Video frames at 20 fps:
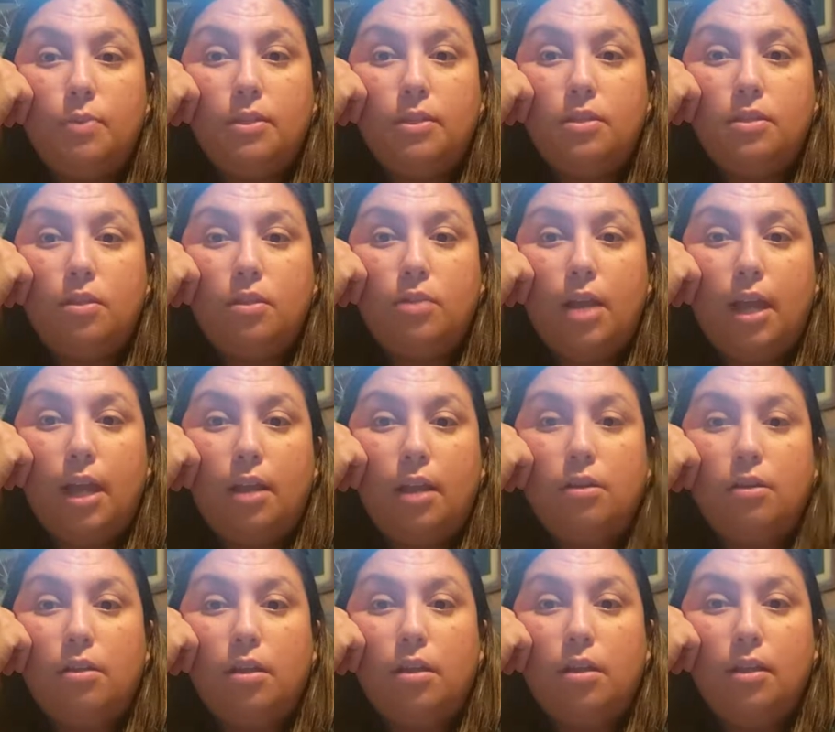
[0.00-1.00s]
so
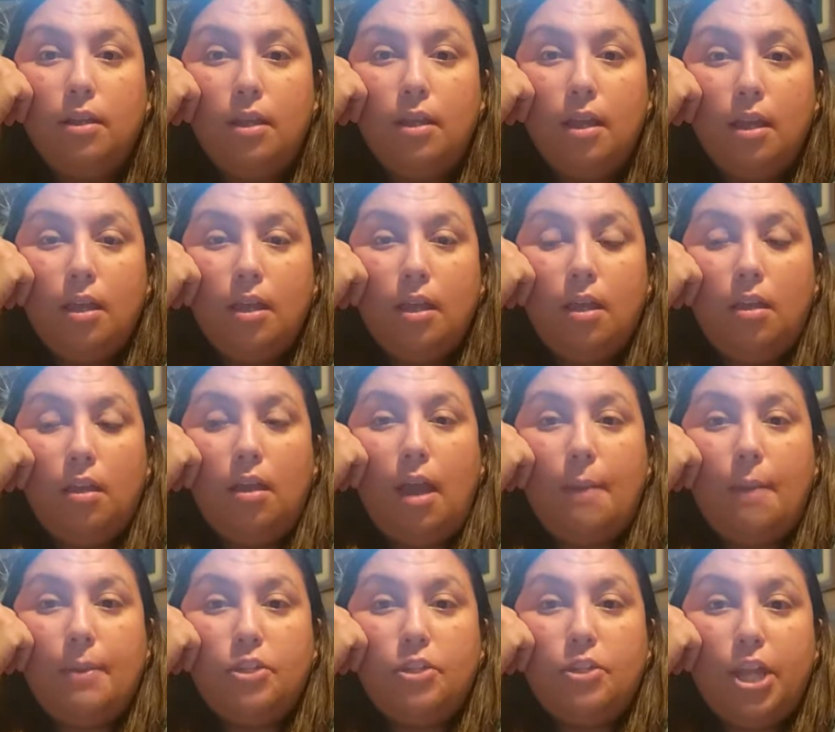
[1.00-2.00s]
tired. I've
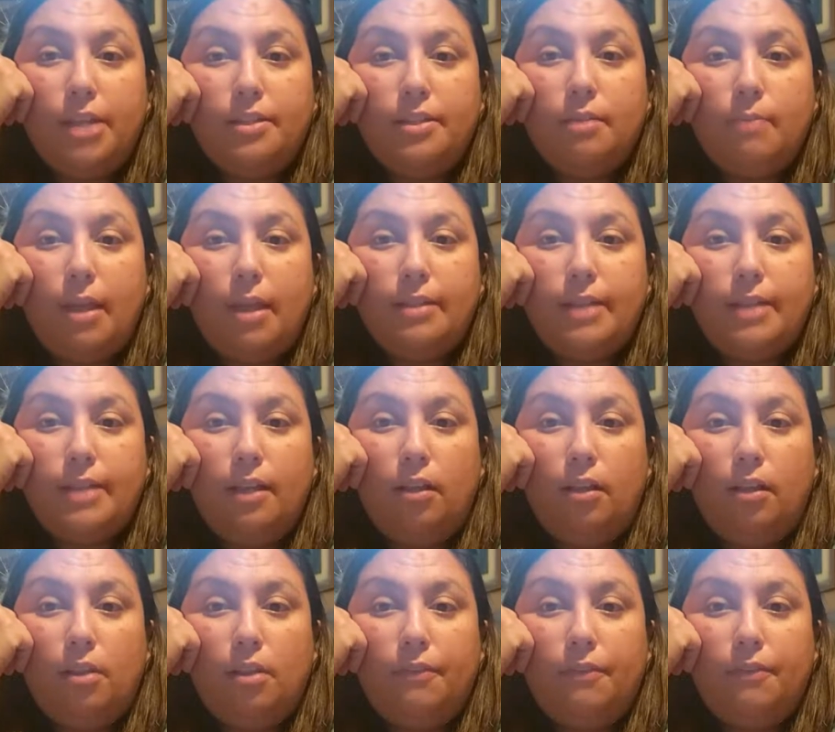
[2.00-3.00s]
been chasing my tail
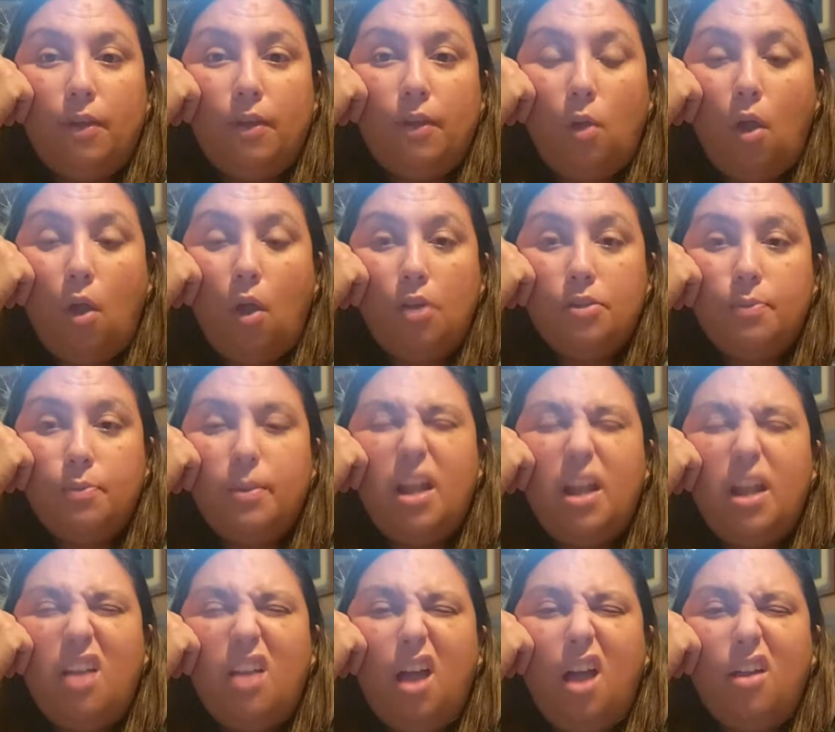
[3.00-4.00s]
on the phone calls, but
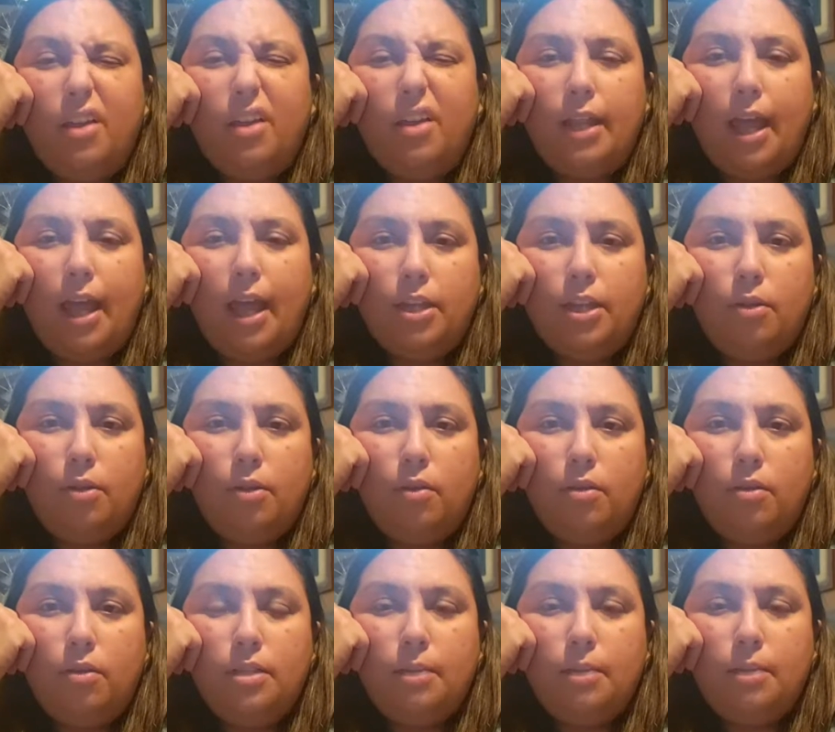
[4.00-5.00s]
I'll get at you
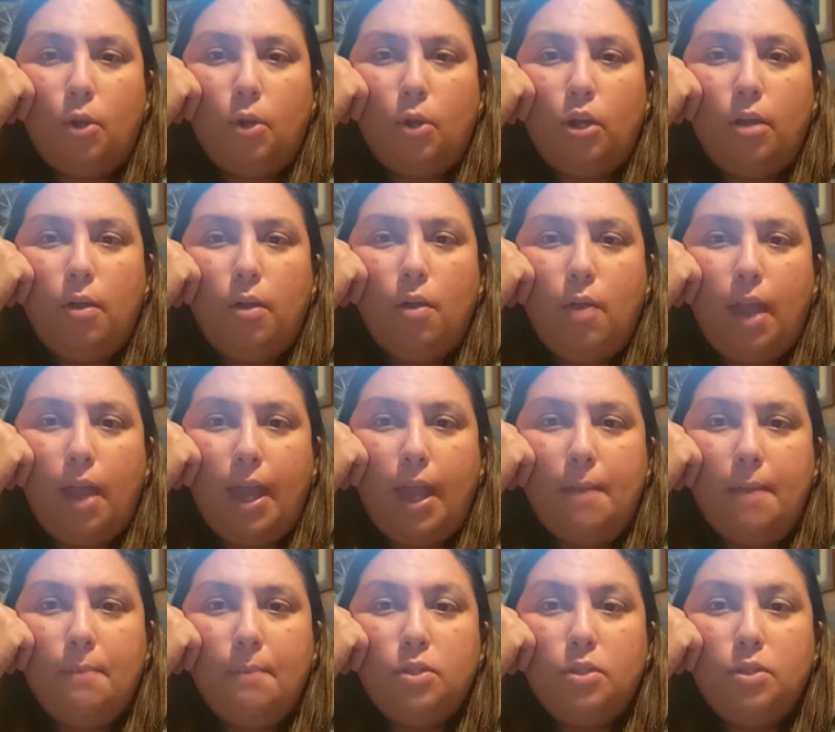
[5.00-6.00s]
tomorrow,
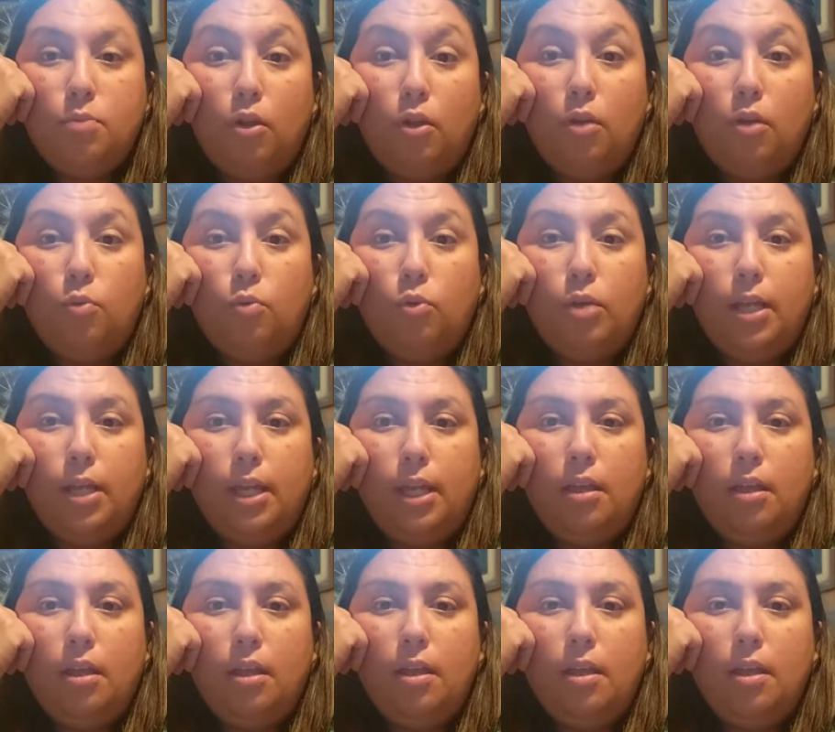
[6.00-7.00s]
okay? Tomorrow
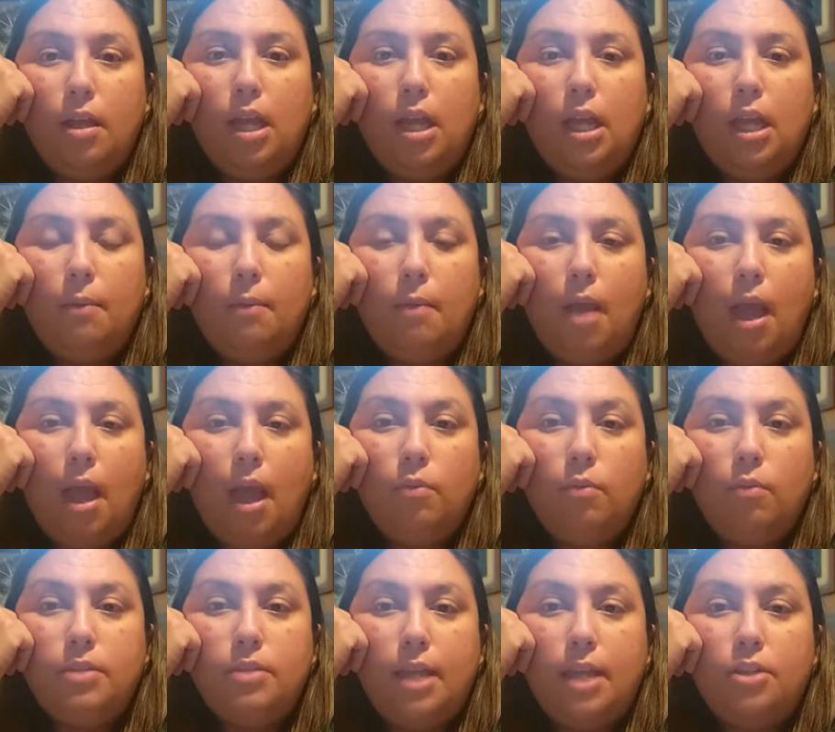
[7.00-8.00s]
morning, I
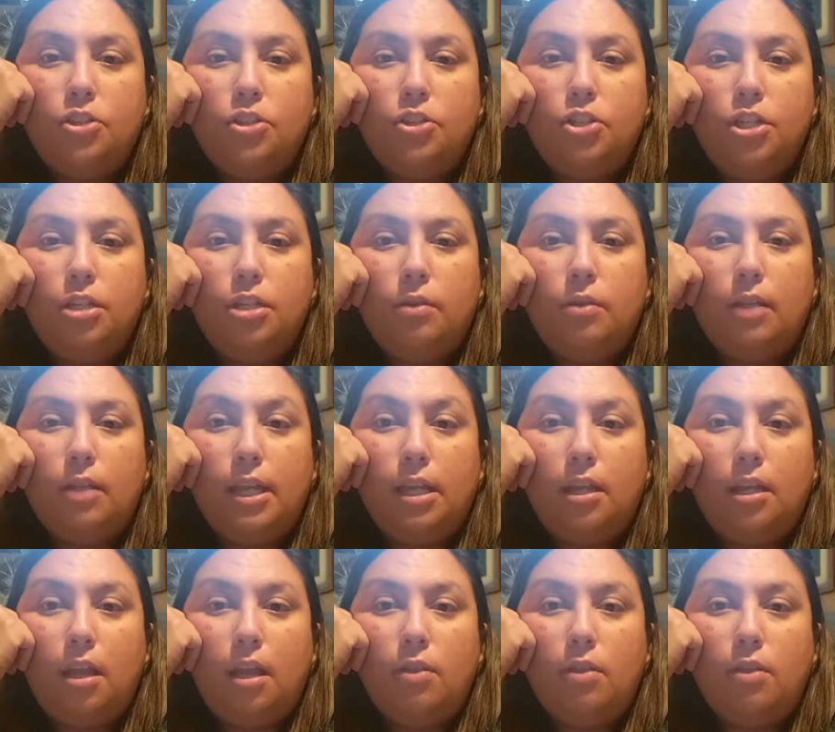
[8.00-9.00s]
will text you and let you
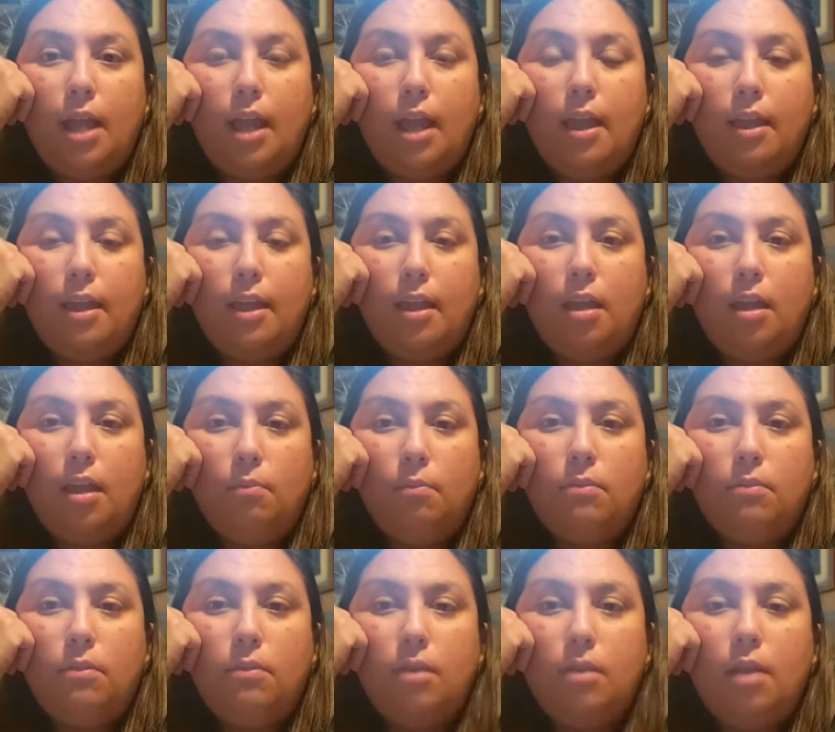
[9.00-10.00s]
know that
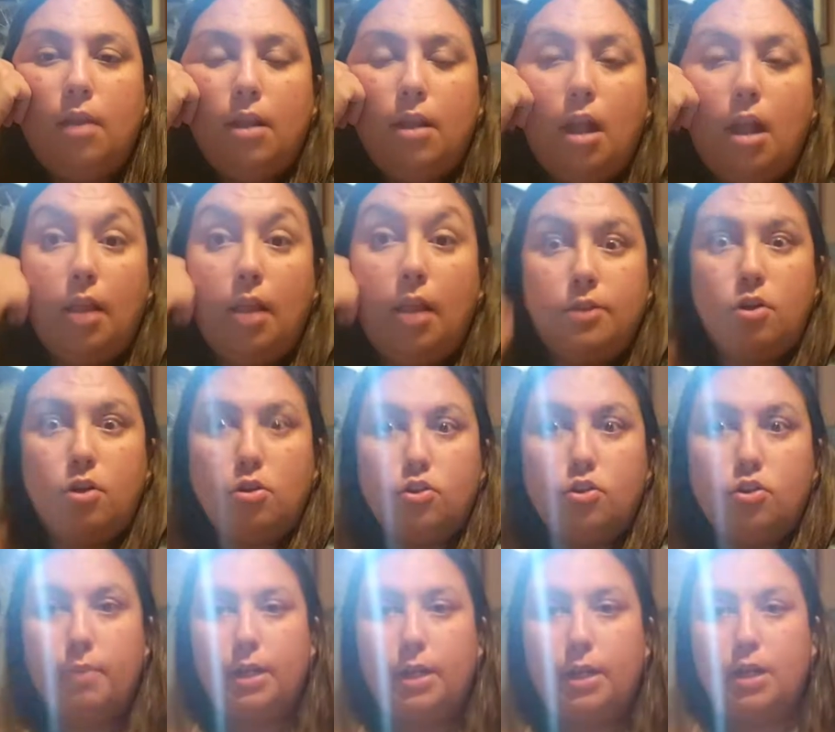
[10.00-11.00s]
and I'll let
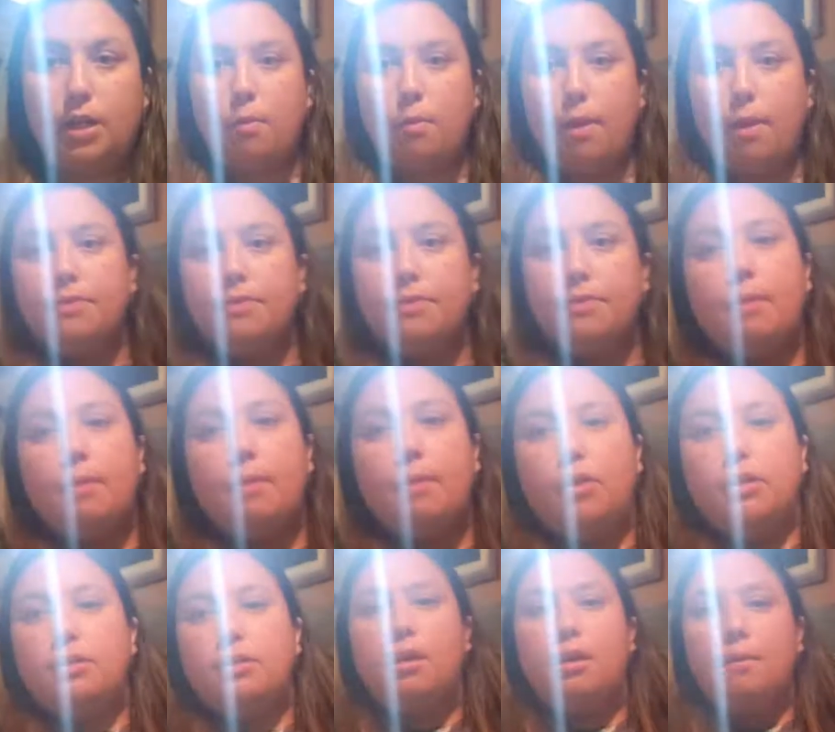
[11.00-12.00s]
Dr. B know about the Zyprexa.